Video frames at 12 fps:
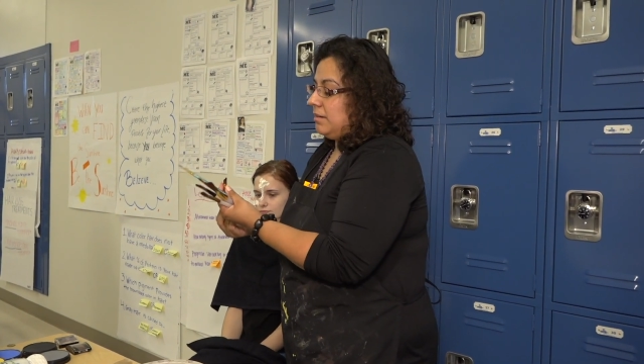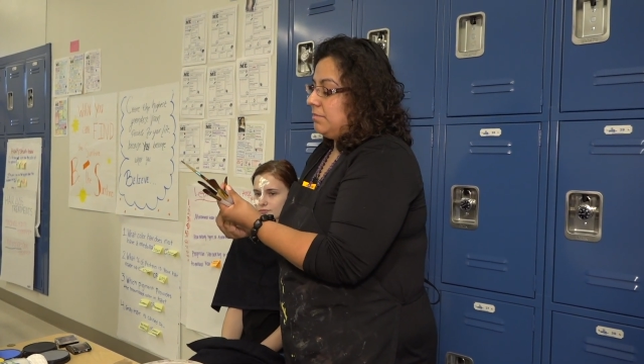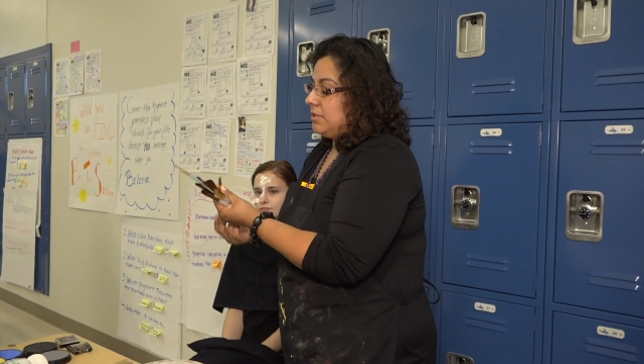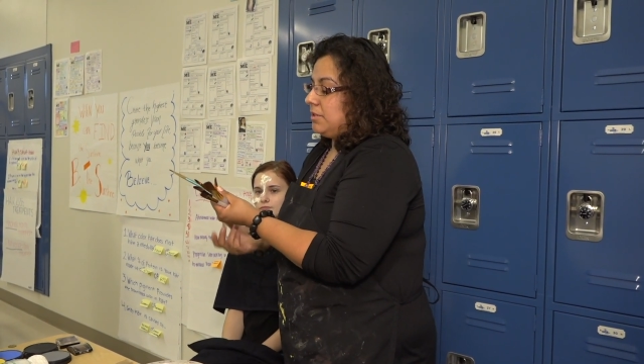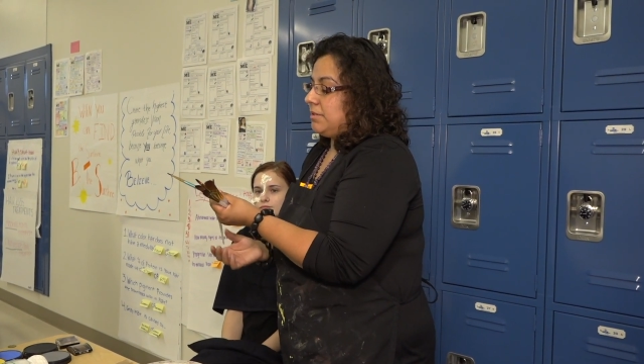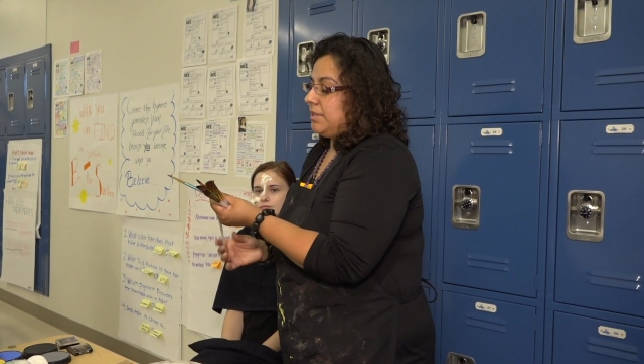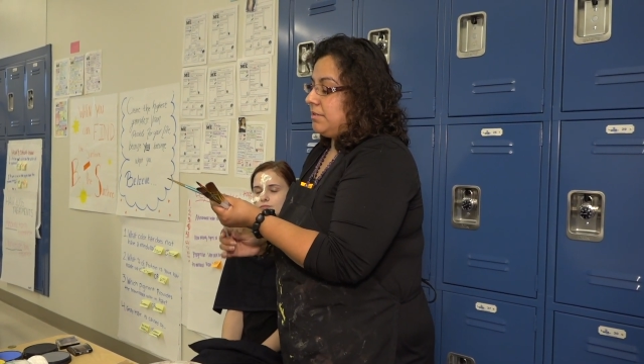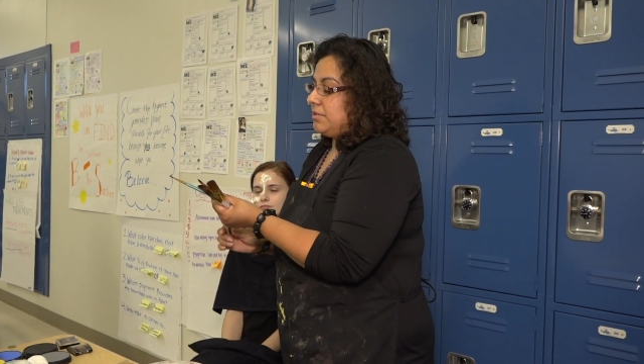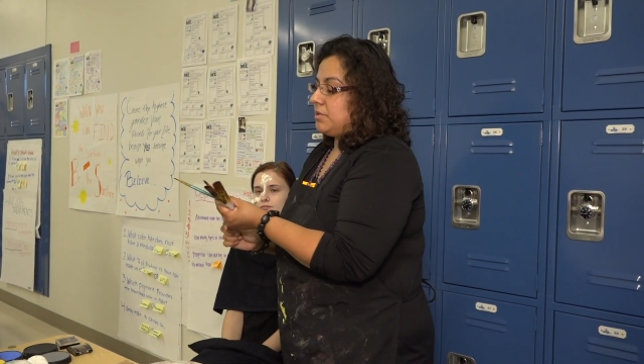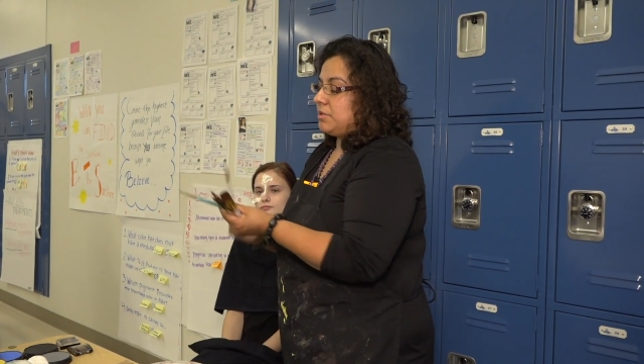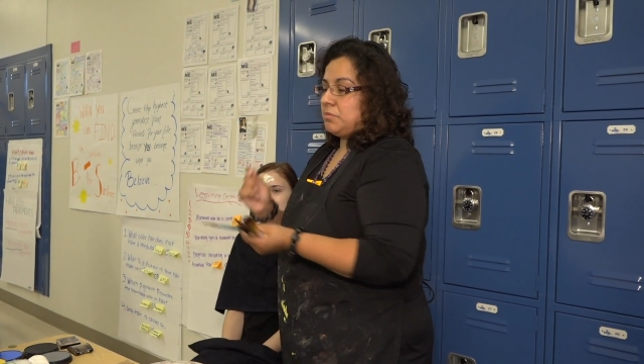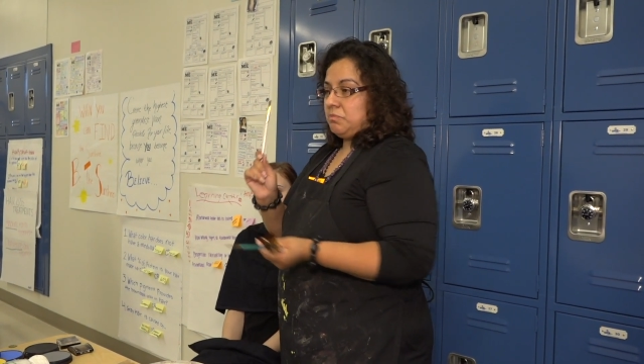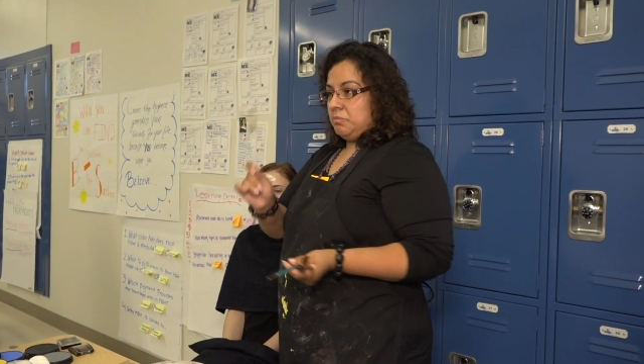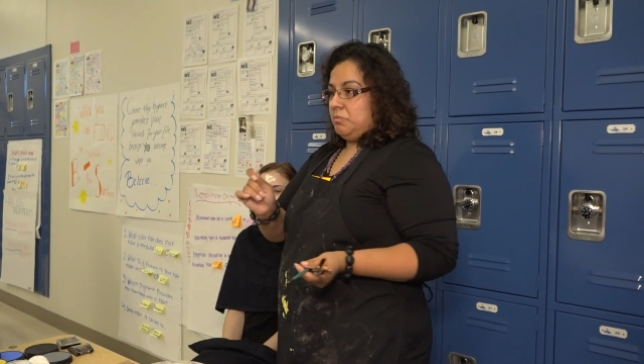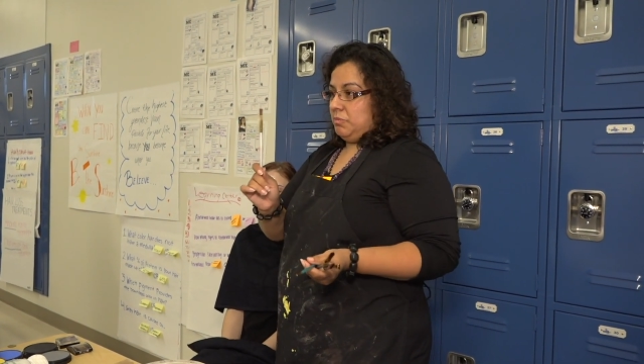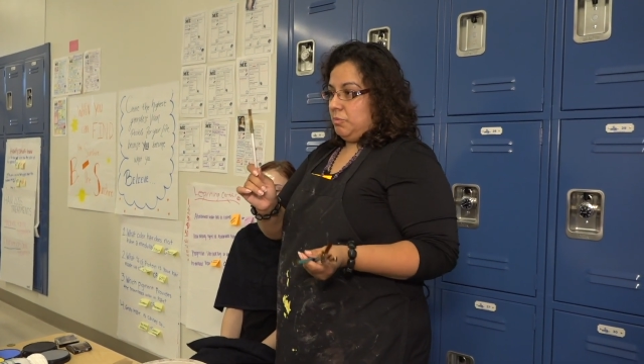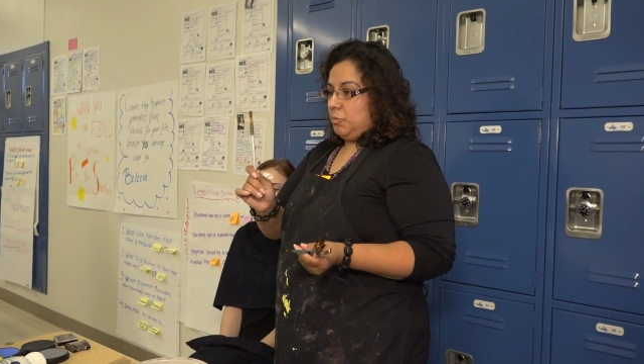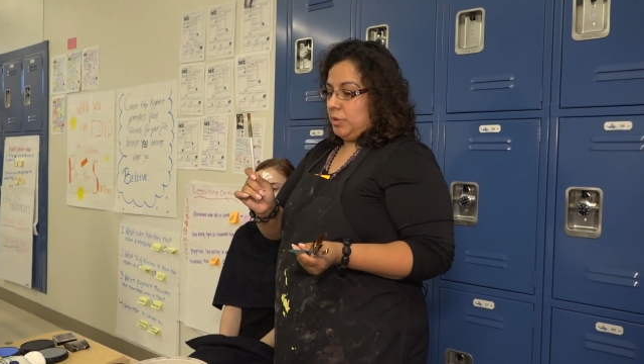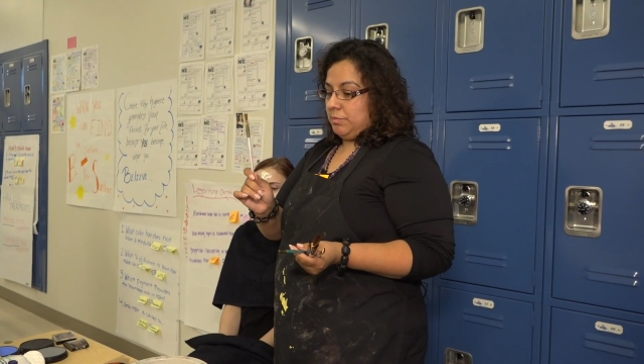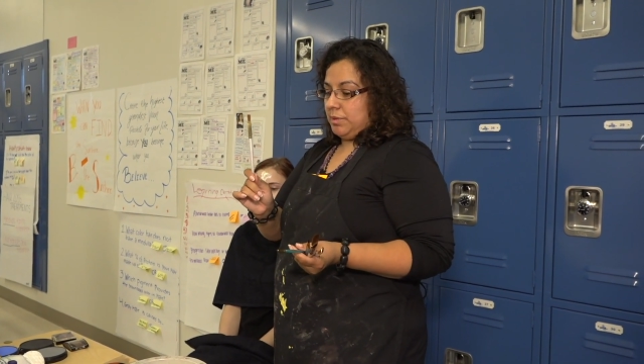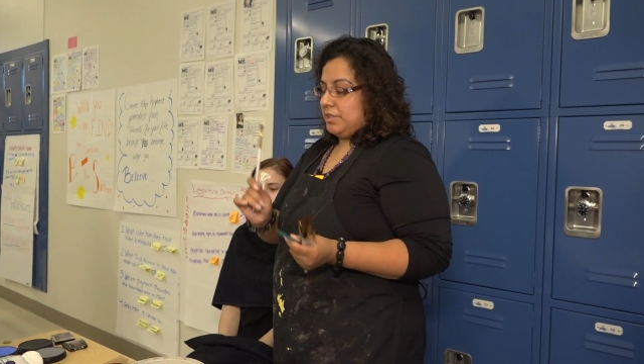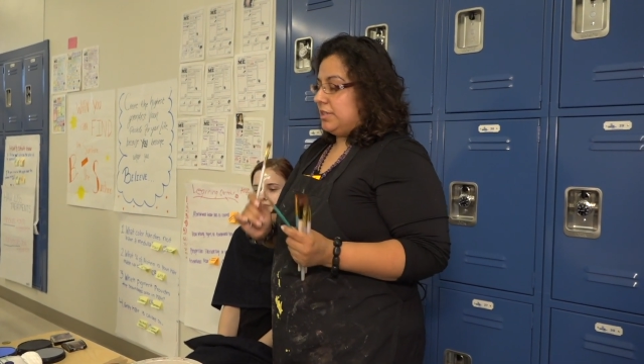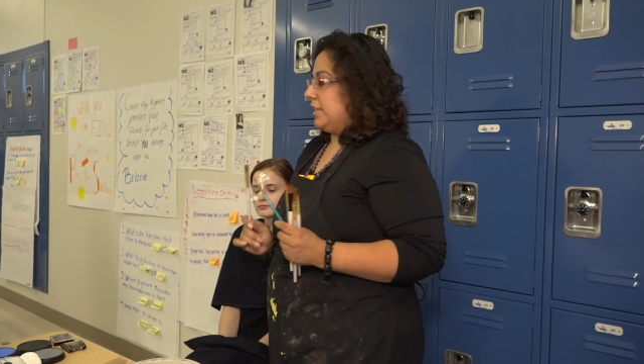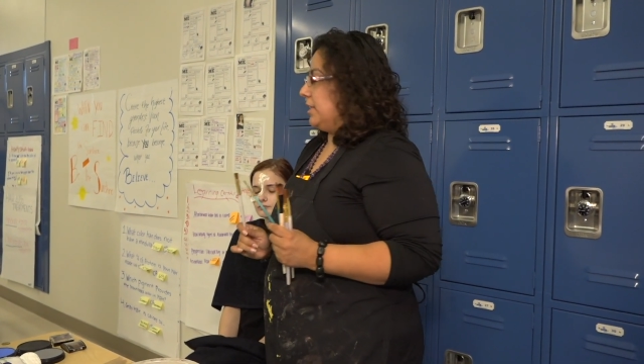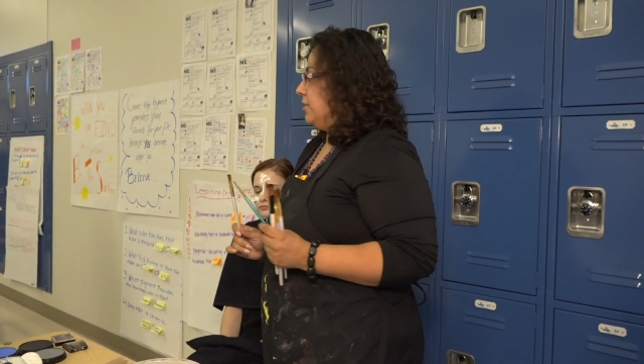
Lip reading: So here's one brush that